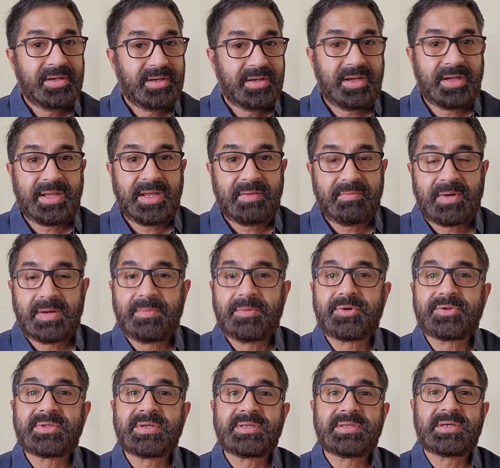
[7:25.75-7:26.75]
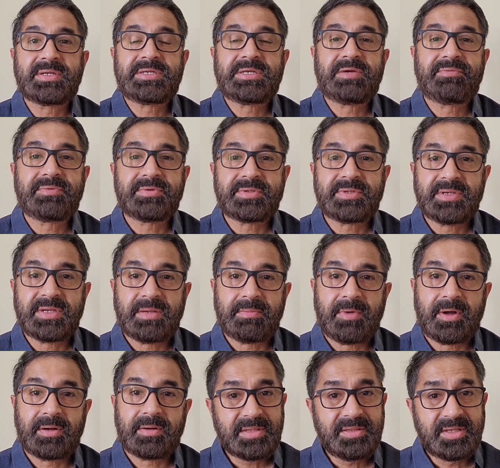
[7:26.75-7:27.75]
Again, one more thing that you have to think
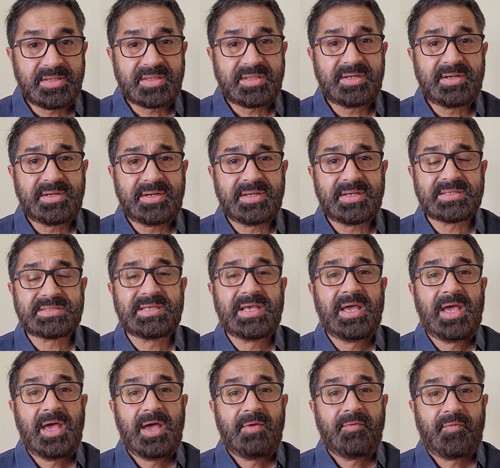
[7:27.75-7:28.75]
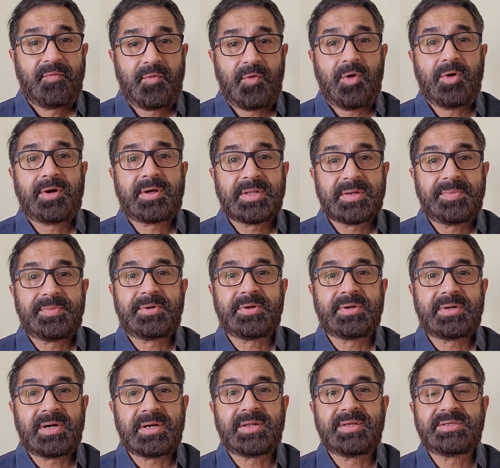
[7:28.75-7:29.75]
about. The third is, for
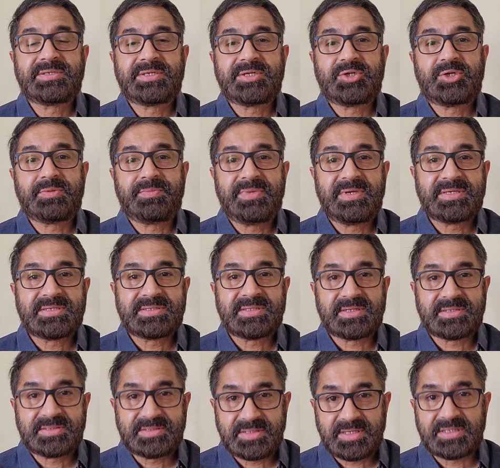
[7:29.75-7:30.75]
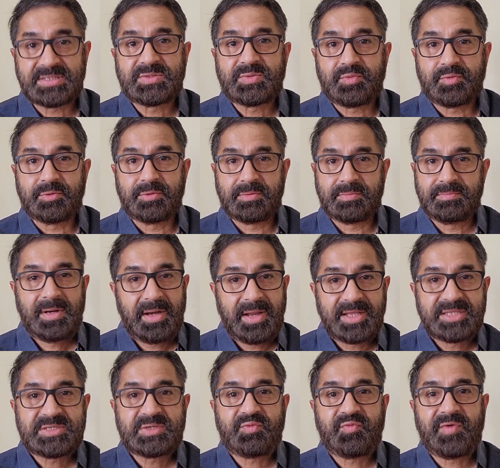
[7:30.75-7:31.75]
cryptocurrency to be successful,
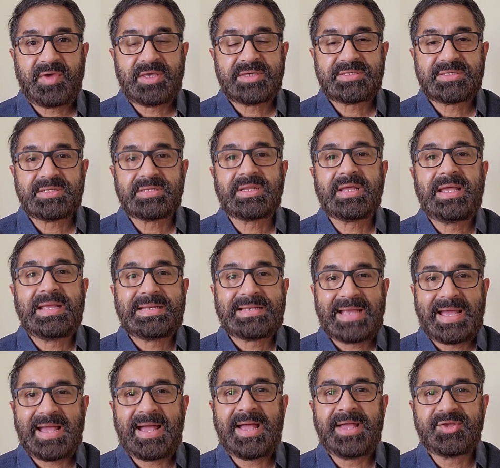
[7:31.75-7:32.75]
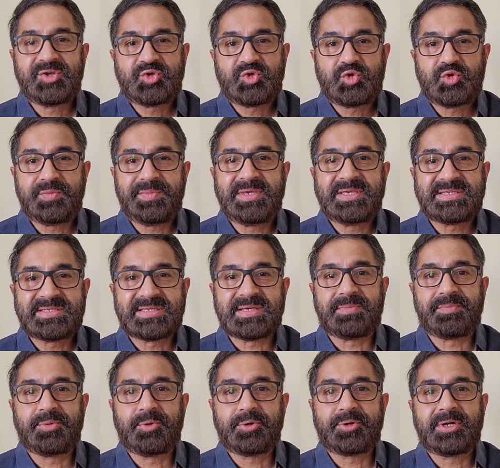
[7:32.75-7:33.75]
let's face it, it has to be
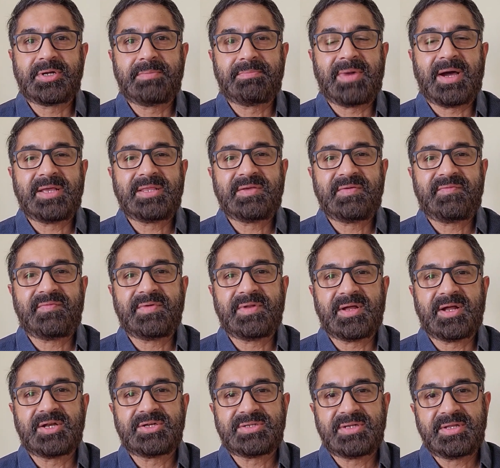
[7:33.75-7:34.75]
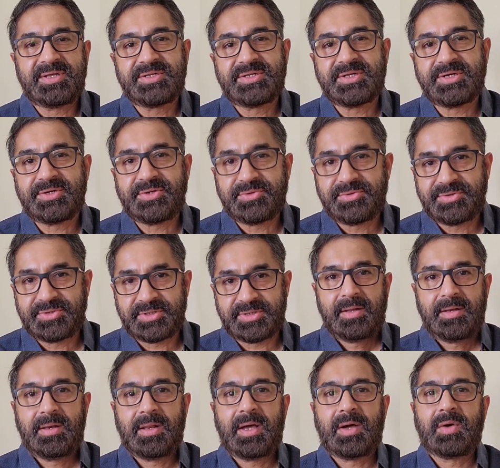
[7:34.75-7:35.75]
supported by the financial institution.
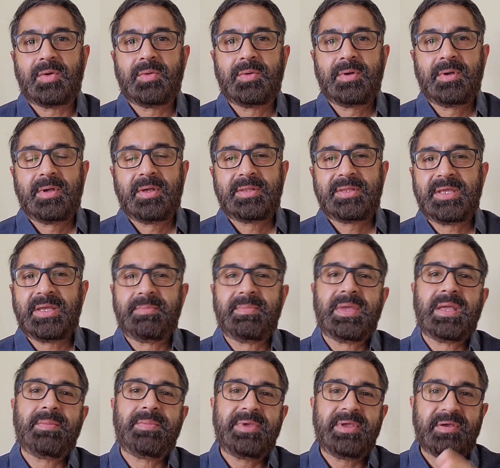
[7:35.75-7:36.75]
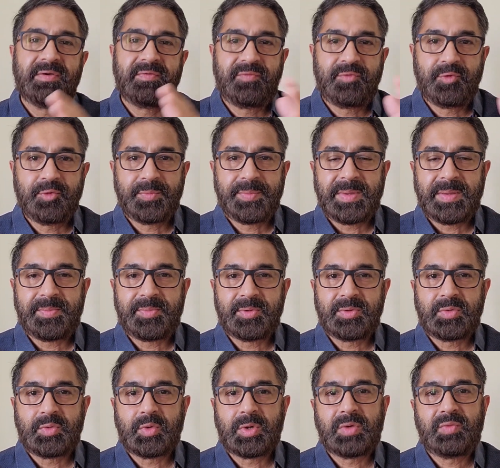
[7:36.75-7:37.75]
Now, there may be a few people
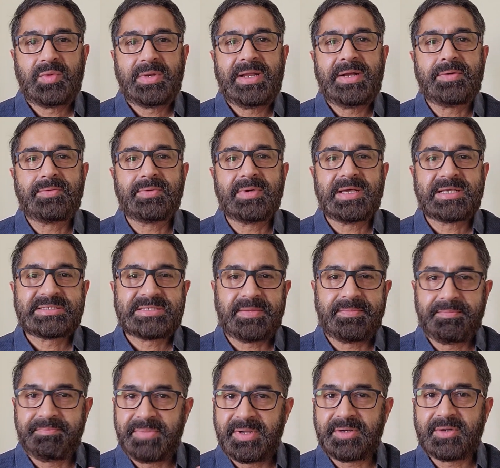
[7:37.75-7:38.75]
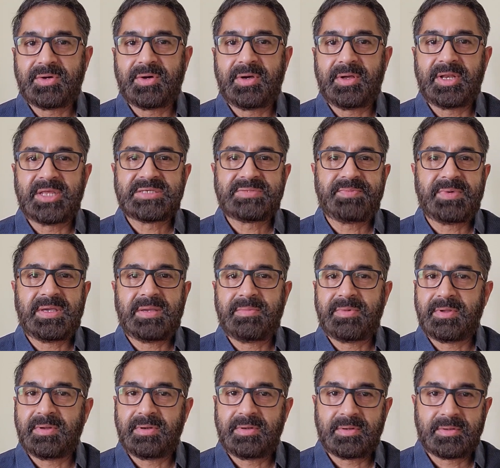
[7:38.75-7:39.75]
who are willing to accept Bitcoin as
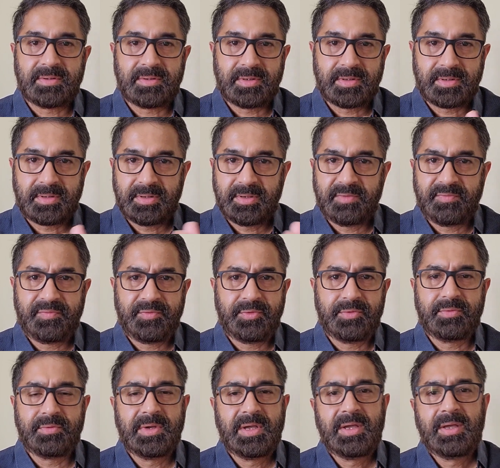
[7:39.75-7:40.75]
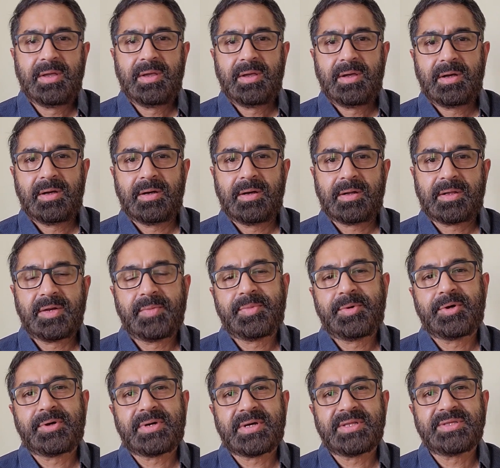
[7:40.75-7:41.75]
payment or a few
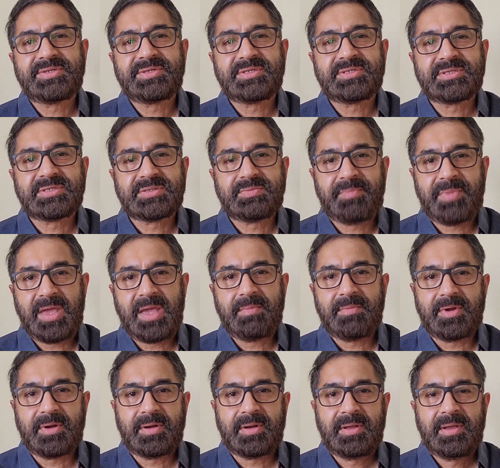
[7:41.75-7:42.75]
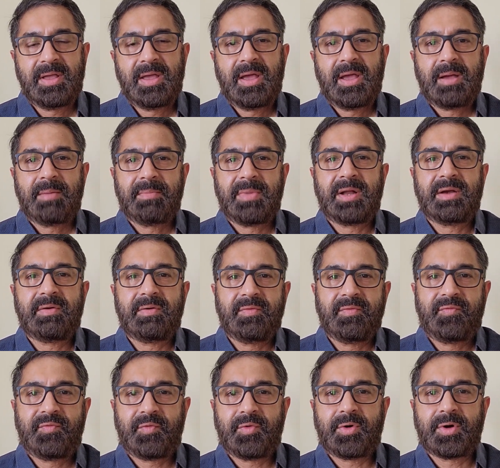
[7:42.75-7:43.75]
cryptocurrencies as payment. But
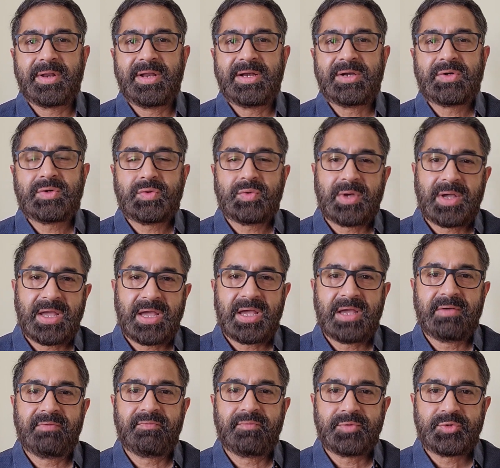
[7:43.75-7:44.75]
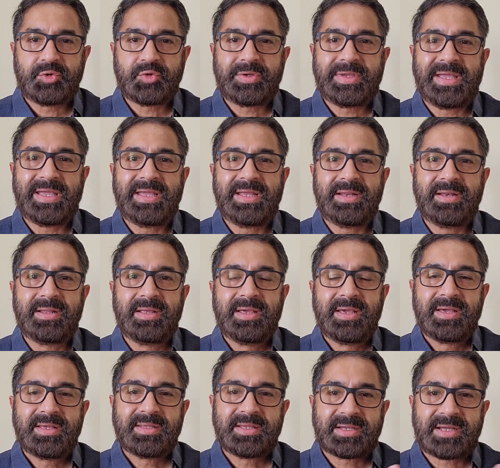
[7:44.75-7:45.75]
for it to gain
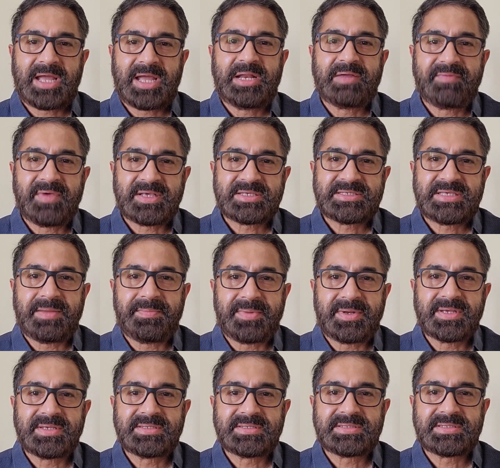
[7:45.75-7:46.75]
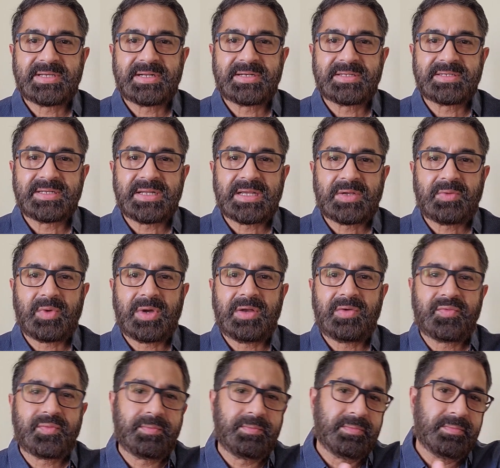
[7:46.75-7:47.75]
the kind of acceptance that is
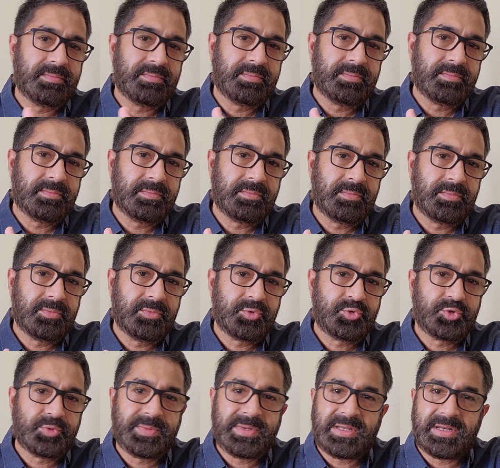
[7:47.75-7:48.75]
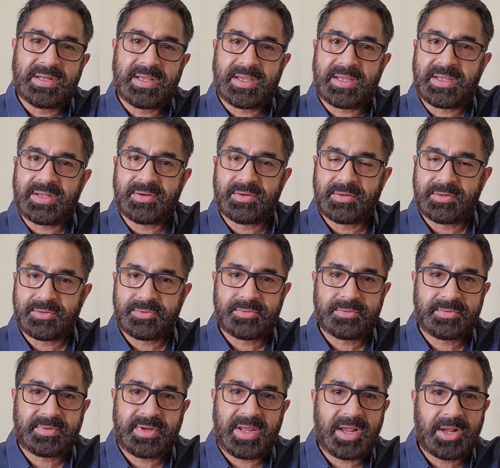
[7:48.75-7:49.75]
required to be
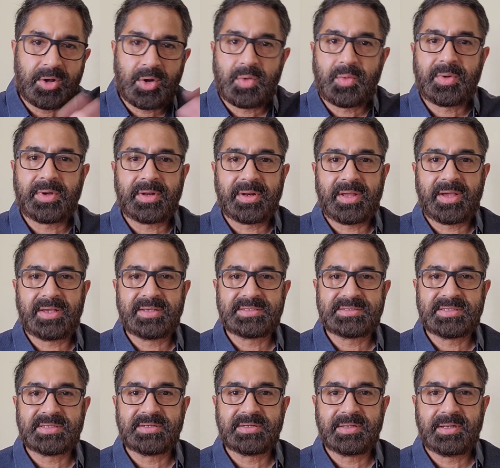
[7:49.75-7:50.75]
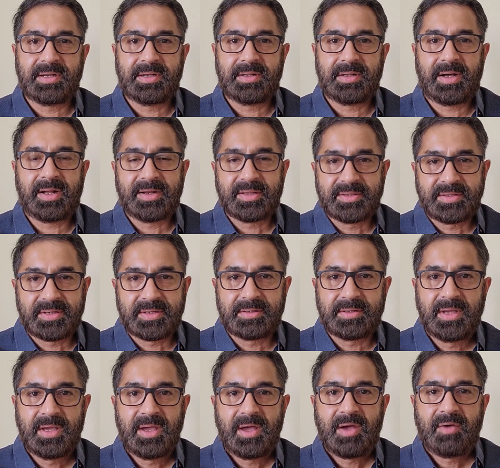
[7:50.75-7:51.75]
to take over as
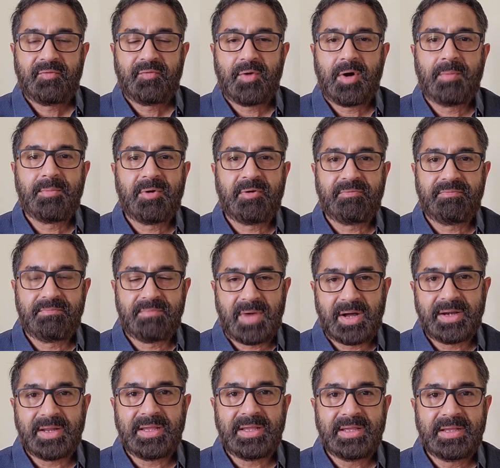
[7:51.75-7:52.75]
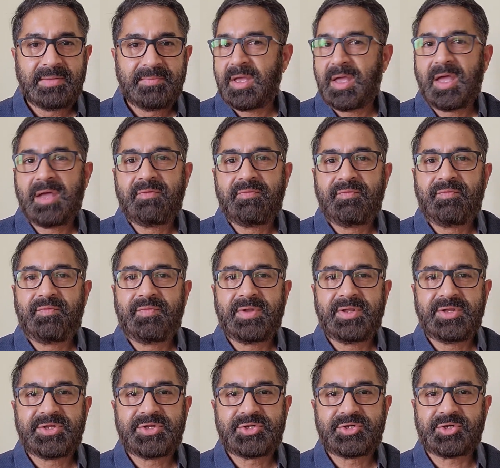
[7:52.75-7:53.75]
another form of money,
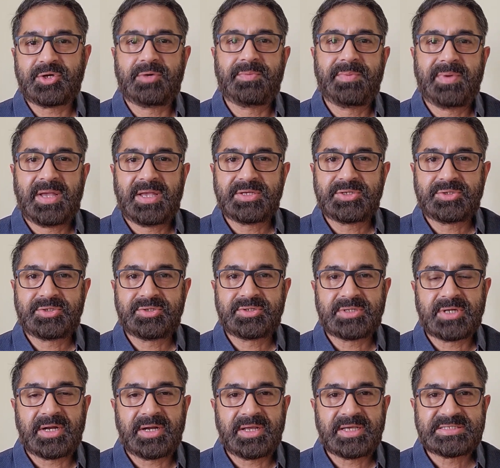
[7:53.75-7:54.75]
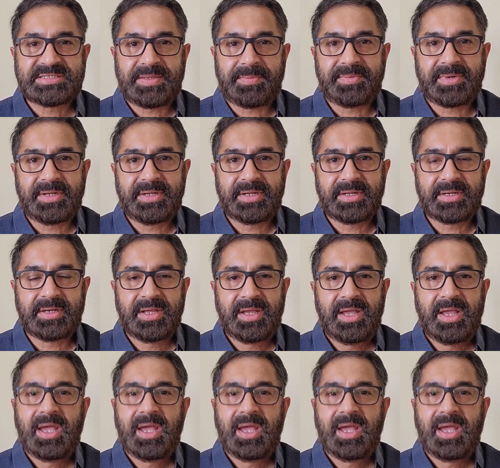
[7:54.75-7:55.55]
every shop has to start accepting it.